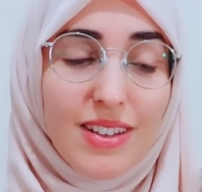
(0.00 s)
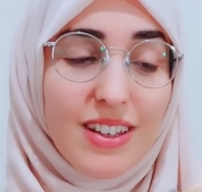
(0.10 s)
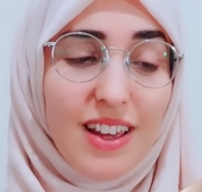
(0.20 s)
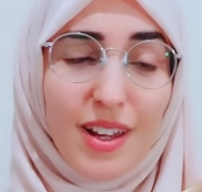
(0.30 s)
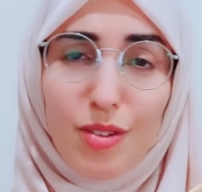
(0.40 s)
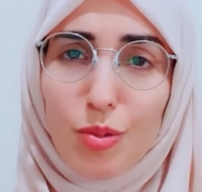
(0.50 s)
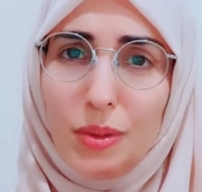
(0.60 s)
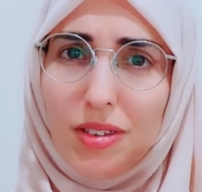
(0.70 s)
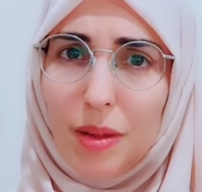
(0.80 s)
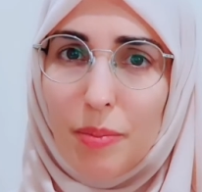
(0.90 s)
It kind of
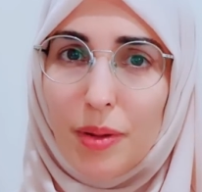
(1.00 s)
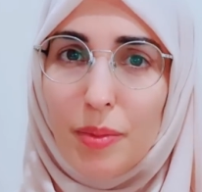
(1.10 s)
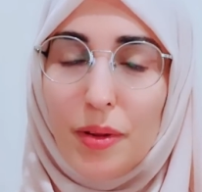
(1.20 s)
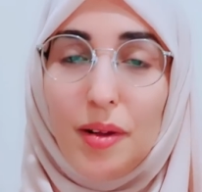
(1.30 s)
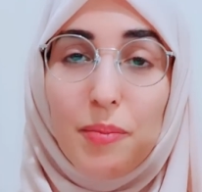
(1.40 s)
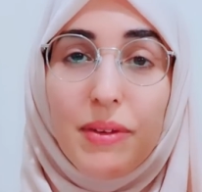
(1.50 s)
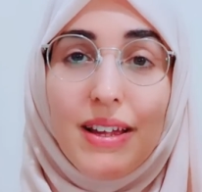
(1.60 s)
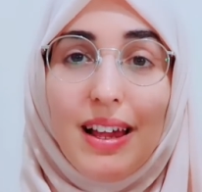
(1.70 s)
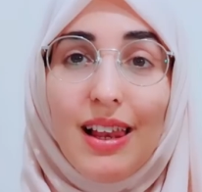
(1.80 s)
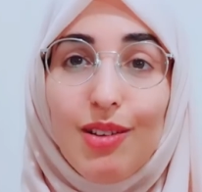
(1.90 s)
smells like bubblegum,
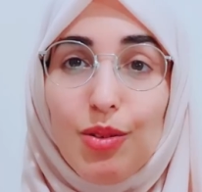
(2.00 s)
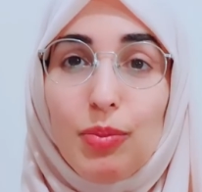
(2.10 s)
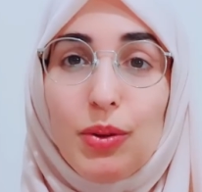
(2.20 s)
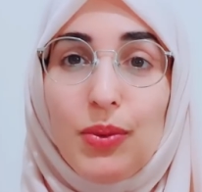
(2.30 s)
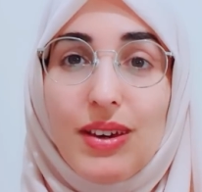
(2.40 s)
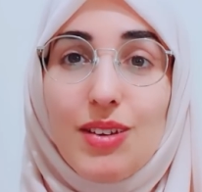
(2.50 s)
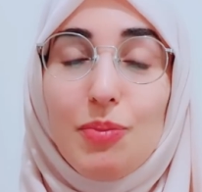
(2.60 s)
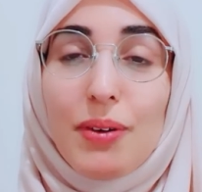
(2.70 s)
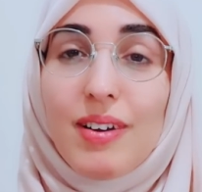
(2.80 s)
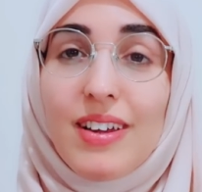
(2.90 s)
a little bit weird,
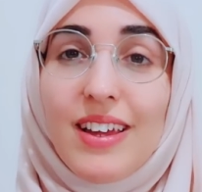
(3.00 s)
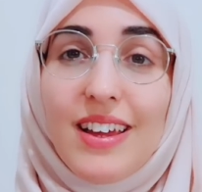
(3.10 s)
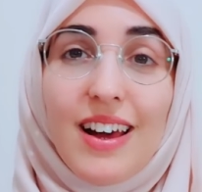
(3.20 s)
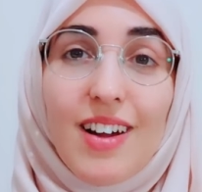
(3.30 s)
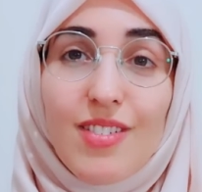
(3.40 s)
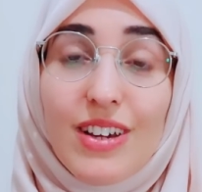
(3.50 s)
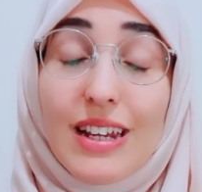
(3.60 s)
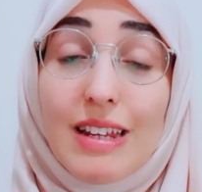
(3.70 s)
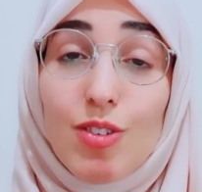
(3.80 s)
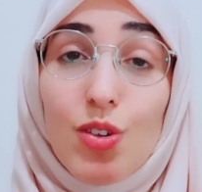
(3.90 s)
but I
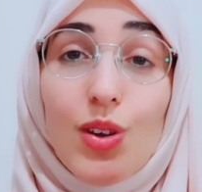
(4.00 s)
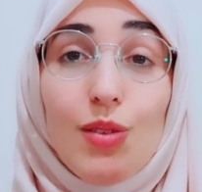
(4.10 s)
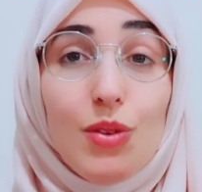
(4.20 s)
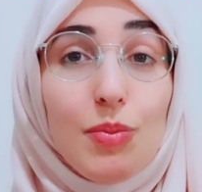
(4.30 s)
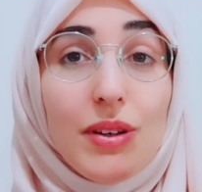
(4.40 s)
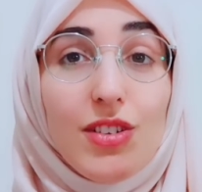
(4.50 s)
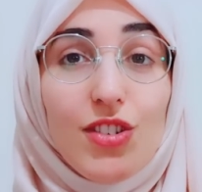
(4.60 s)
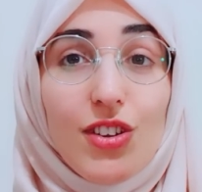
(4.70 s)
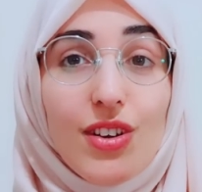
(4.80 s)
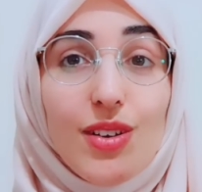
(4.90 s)
really do love the
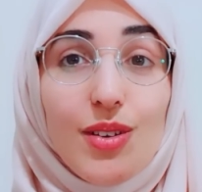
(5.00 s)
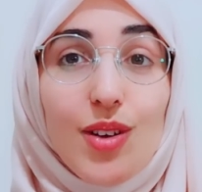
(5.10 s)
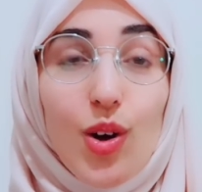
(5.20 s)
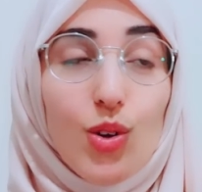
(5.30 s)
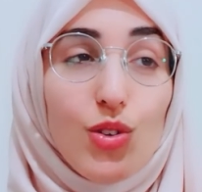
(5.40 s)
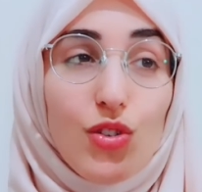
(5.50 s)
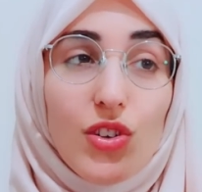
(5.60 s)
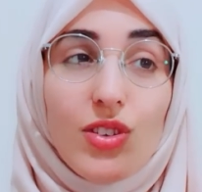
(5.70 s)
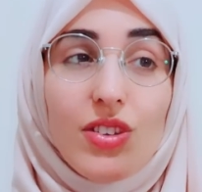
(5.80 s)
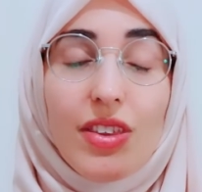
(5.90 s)
miniature
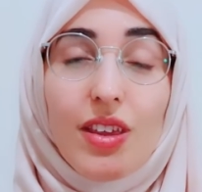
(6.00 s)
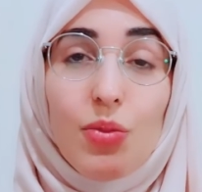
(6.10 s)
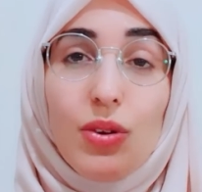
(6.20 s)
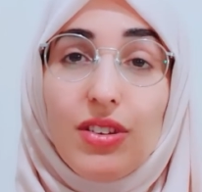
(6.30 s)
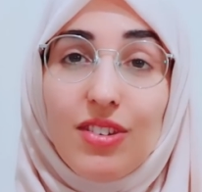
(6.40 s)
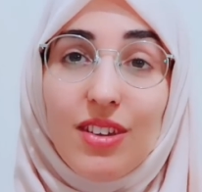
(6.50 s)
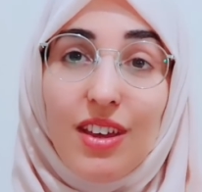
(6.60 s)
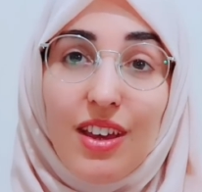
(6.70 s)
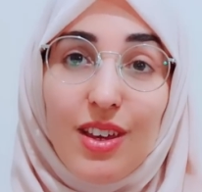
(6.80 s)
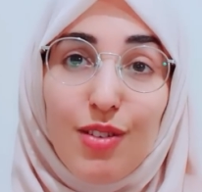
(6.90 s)
cauldrons. And then once
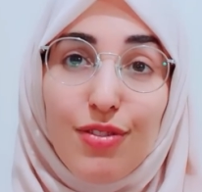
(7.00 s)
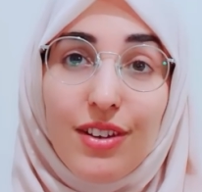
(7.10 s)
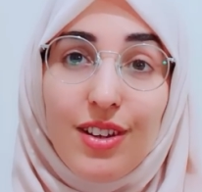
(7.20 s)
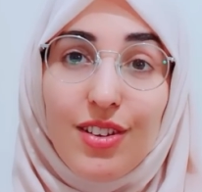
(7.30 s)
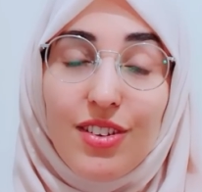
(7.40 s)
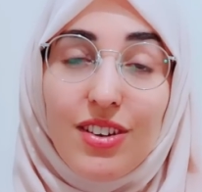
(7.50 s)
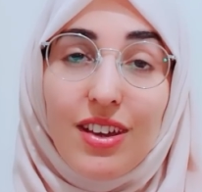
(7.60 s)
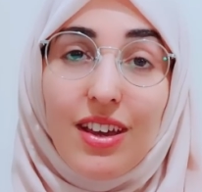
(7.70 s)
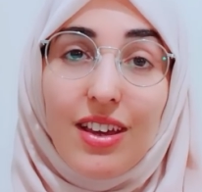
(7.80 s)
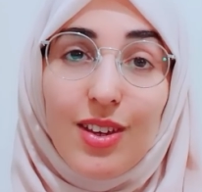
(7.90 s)
you finish
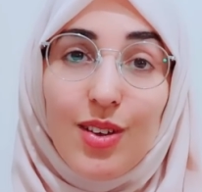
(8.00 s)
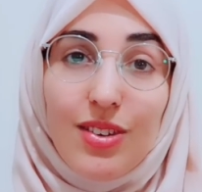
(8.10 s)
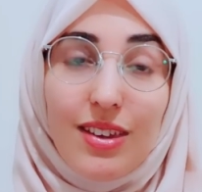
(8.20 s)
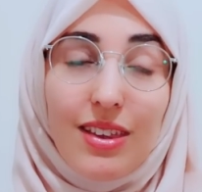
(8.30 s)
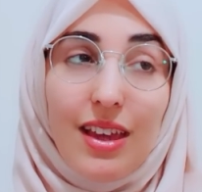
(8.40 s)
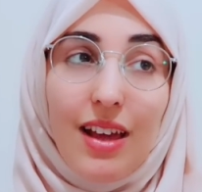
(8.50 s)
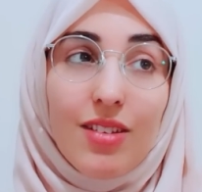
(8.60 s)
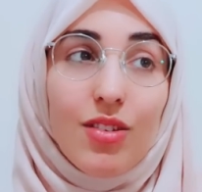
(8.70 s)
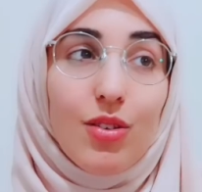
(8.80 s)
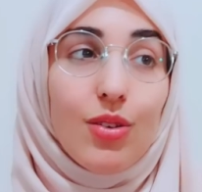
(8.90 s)
using the
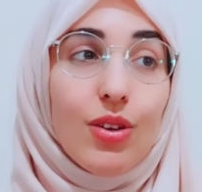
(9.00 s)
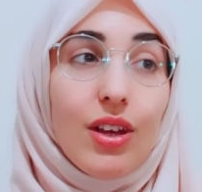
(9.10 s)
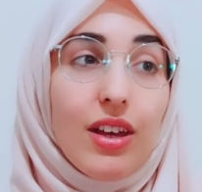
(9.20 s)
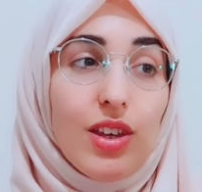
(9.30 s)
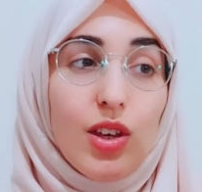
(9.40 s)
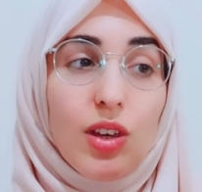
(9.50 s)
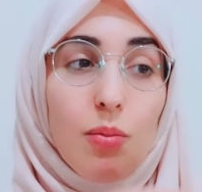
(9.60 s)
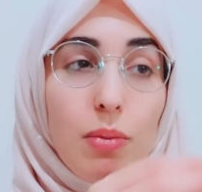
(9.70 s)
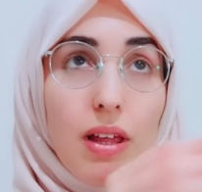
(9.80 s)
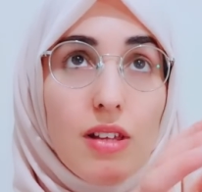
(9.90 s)
candle, you
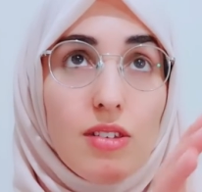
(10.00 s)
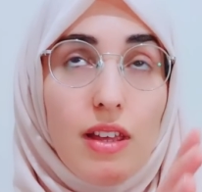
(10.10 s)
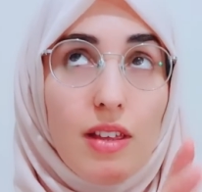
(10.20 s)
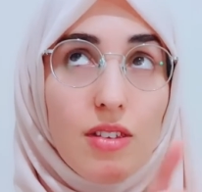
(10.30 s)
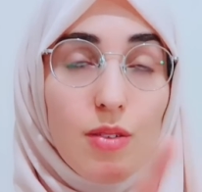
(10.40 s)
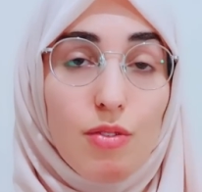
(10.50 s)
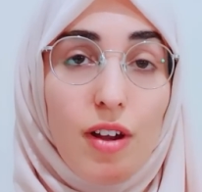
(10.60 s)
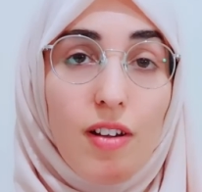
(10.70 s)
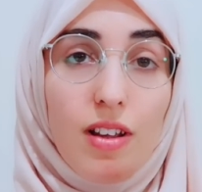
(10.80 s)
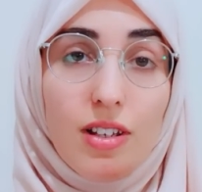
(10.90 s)
can place some
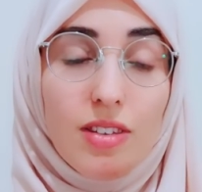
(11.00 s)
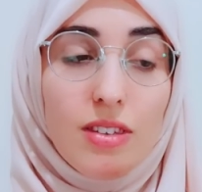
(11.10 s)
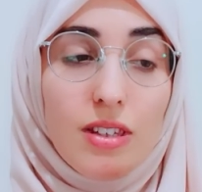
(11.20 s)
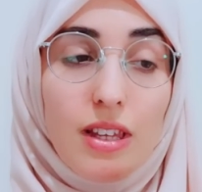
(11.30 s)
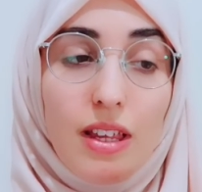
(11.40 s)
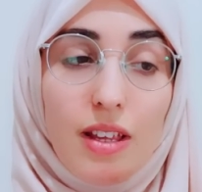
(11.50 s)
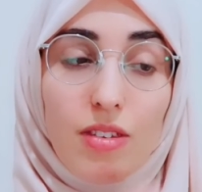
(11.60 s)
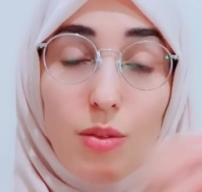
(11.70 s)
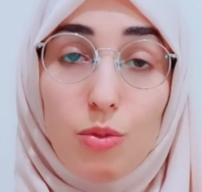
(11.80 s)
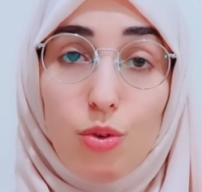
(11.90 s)
fairy lights in there and
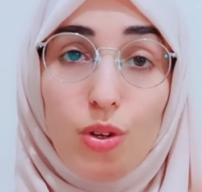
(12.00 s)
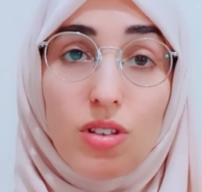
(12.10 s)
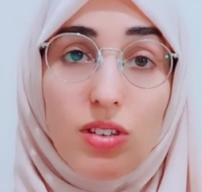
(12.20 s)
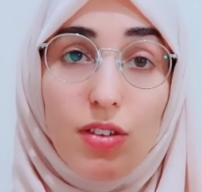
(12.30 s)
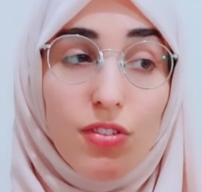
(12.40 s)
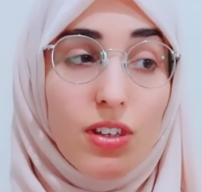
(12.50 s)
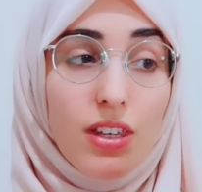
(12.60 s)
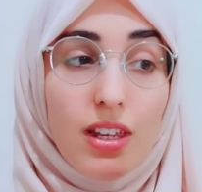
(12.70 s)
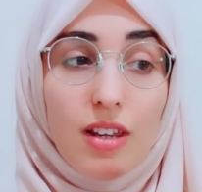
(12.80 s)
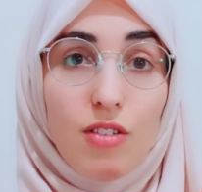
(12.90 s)
some toy
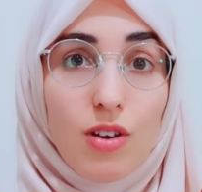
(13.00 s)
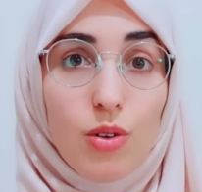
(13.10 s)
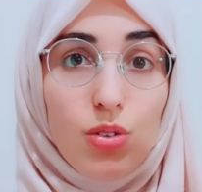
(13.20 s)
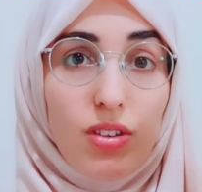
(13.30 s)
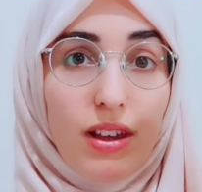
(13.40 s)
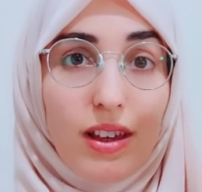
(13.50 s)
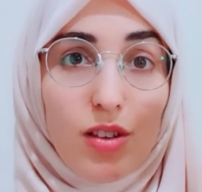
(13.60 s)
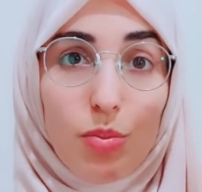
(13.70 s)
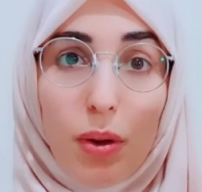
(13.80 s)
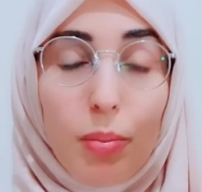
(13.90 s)
stuffing, and it looks like
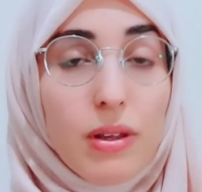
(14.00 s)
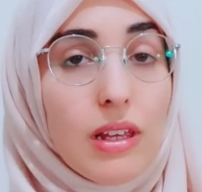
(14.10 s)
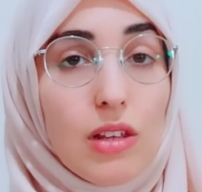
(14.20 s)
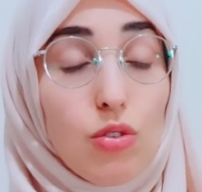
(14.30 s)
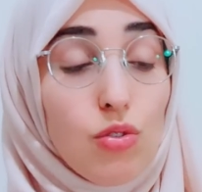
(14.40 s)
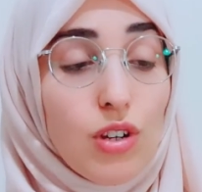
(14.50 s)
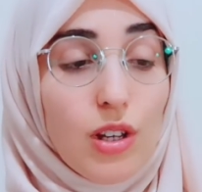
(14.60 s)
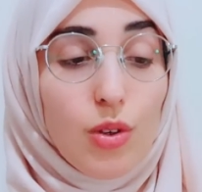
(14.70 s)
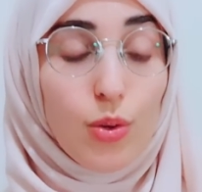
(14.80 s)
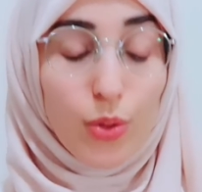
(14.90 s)
it's bubbling. It's
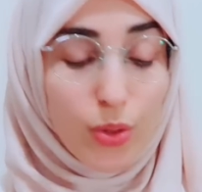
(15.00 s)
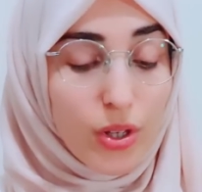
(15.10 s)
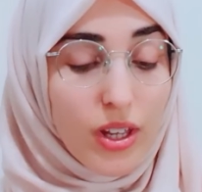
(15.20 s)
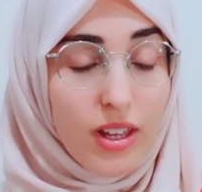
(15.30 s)
really cool.